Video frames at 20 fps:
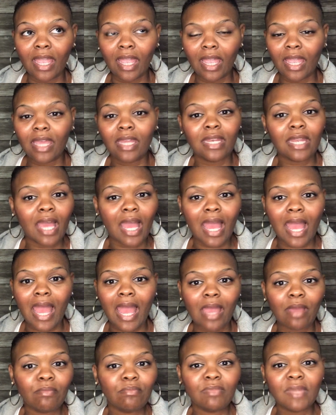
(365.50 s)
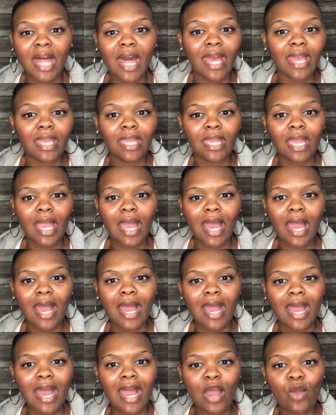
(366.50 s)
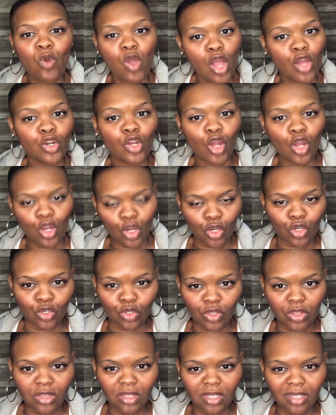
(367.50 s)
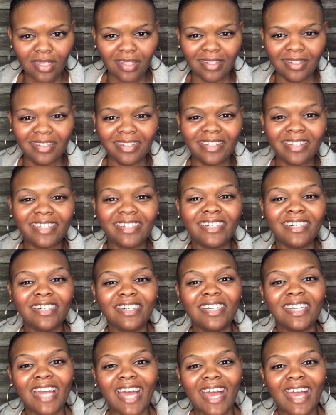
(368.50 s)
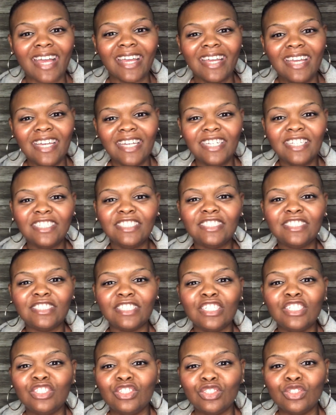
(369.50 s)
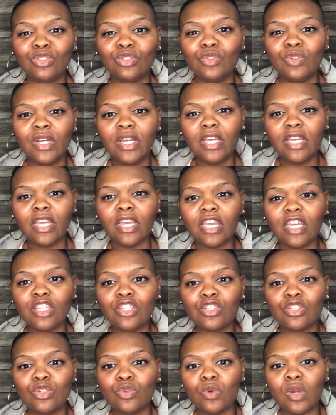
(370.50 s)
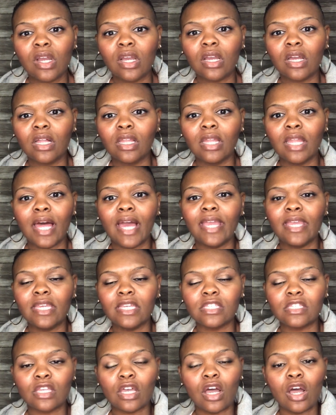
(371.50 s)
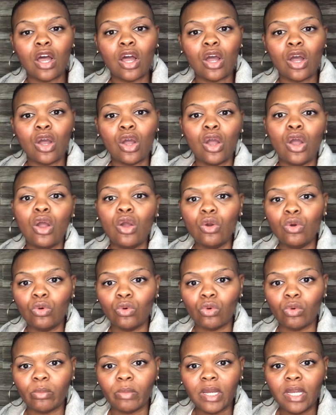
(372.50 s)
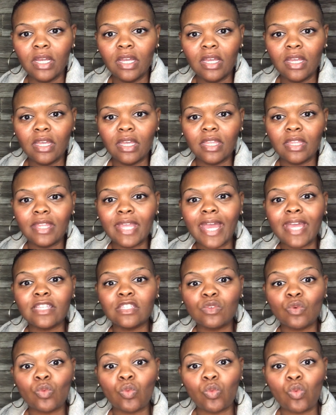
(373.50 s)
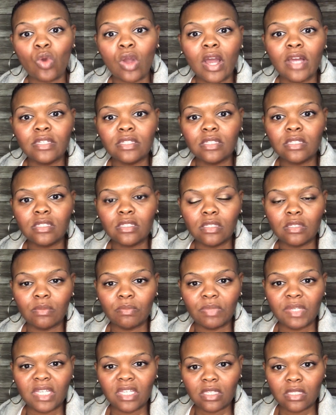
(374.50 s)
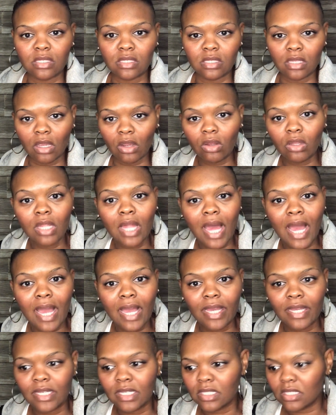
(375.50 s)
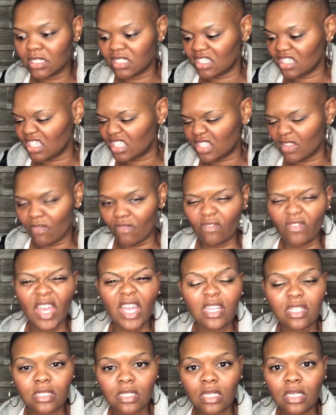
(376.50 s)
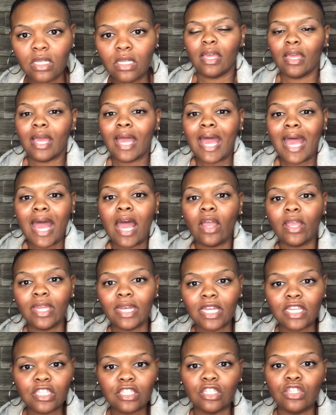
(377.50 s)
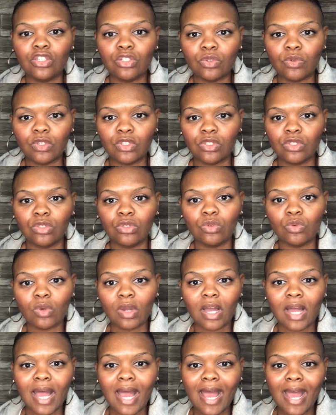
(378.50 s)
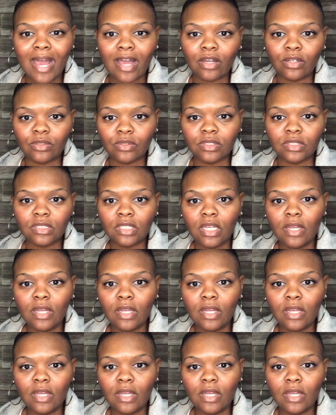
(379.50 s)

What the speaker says: And I'm like, how on earth could I send you into a client's home that wants to be sterilized, disinfected? How can I send you into a house